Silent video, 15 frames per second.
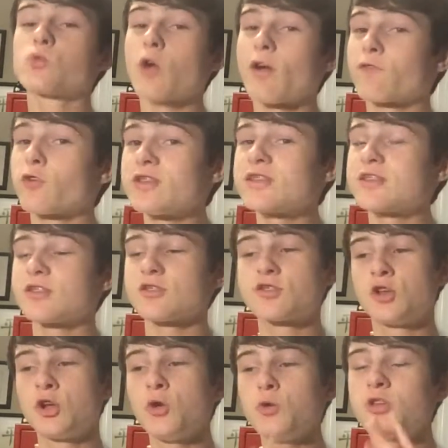reference
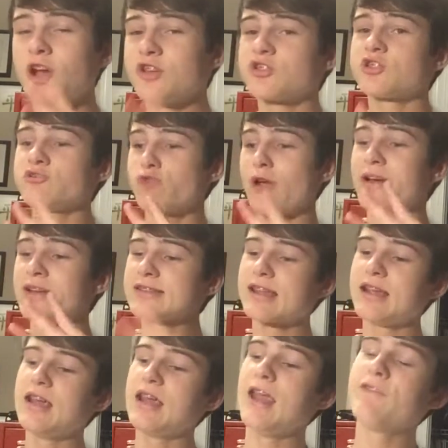to Dungeons & Dragons,
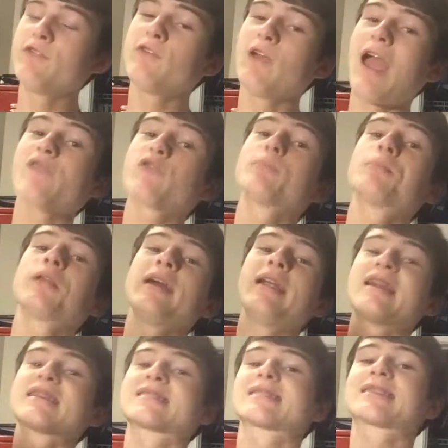if you've ever
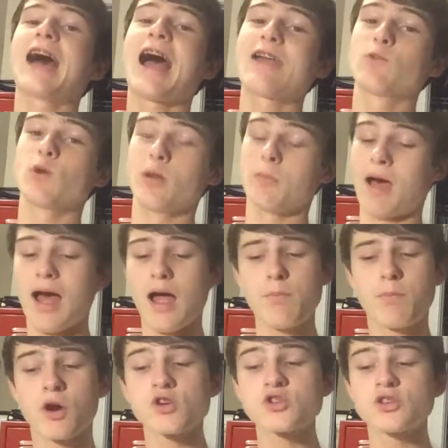played Skyrim, I
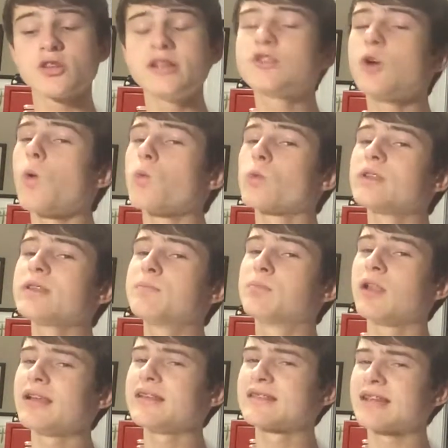personally don't really
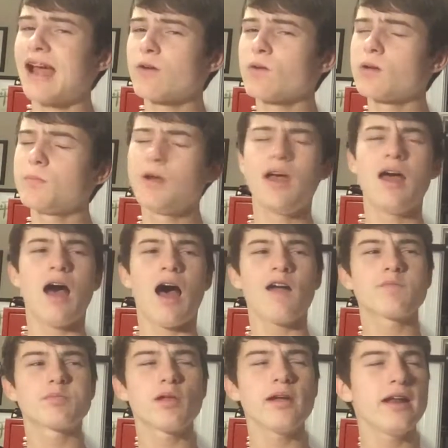play Skyrim. I've